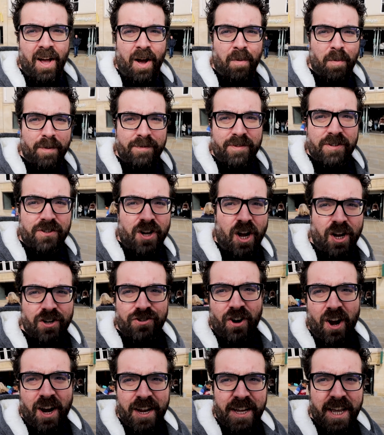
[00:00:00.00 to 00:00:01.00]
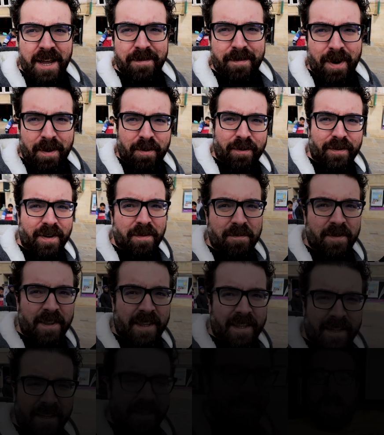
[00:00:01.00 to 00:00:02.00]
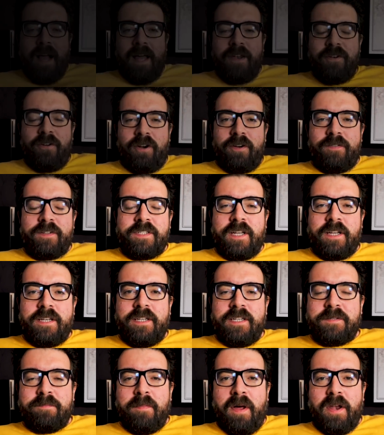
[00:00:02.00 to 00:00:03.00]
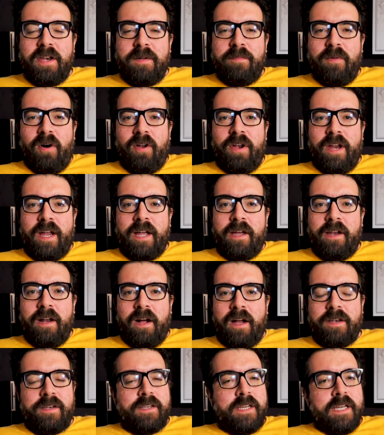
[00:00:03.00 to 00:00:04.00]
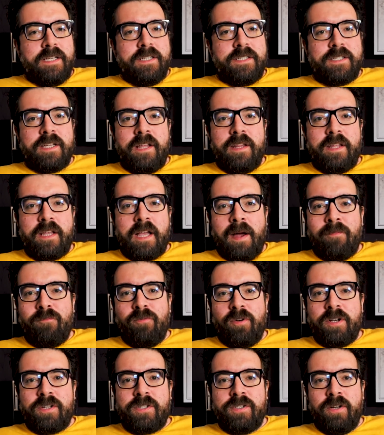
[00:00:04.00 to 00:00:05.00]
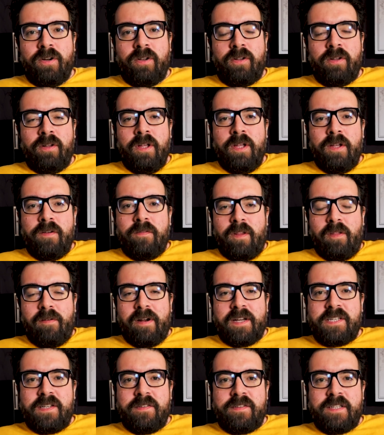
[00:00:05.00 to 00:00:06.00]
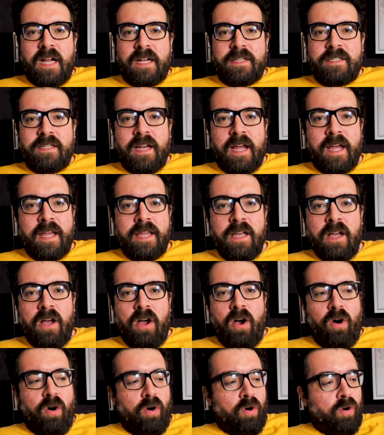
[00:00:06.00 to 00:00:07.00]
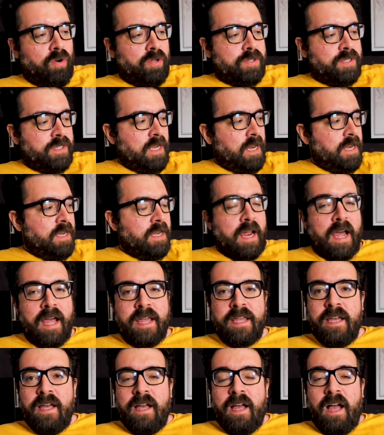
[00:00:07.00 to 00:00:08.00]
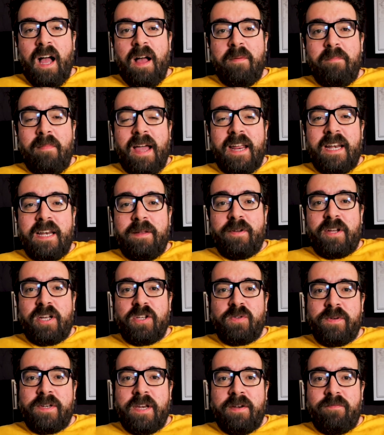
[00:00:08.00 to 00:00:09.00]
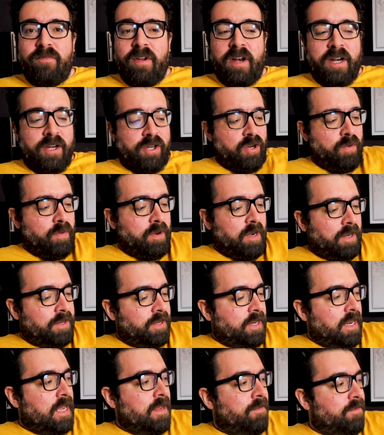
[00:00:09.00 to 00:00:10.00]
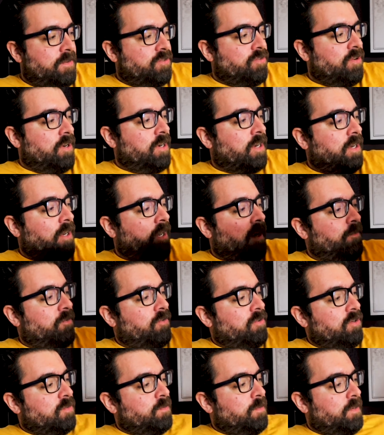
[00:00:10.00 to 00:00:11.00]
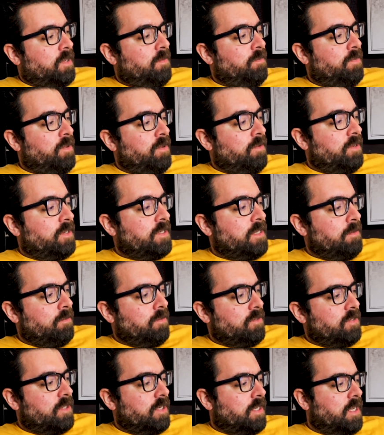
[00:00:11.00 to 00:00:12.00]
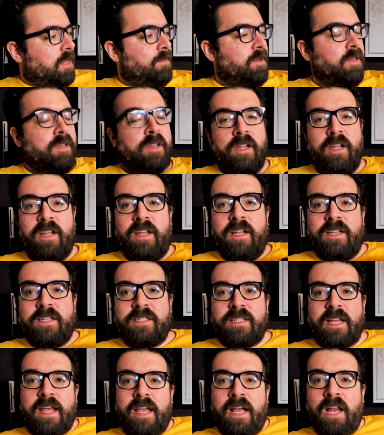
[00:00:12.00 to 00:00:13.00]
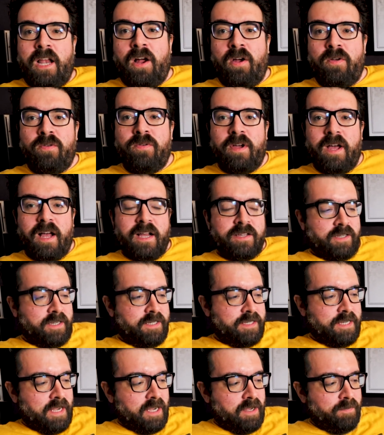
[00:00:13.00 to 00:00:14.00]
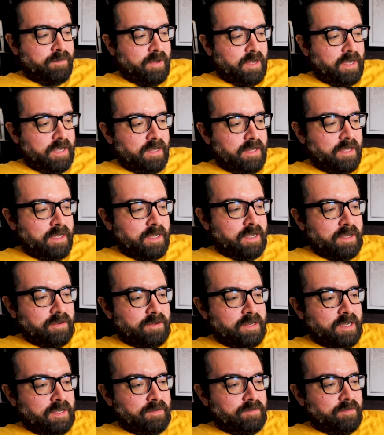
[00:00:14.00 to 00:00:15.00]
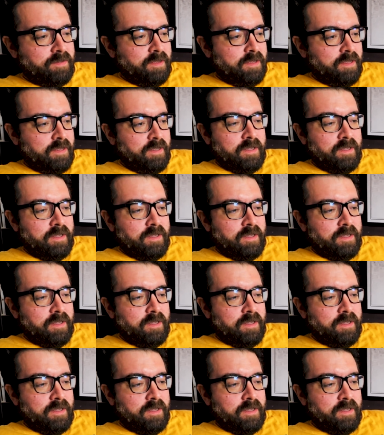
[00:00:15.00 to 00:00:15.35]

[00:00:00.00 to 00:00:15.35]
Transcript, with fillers: And we've just got to try and keep up with him. And all of a sudden, it's Monday morning, and I didn't turn the camera on at all for the rest of Saturday or Sunday, uh, mainly because we didn't really do a lot. Dave is trying to climb across my computer because he wants to come and say hello as I say goodbye. There you go, Dave.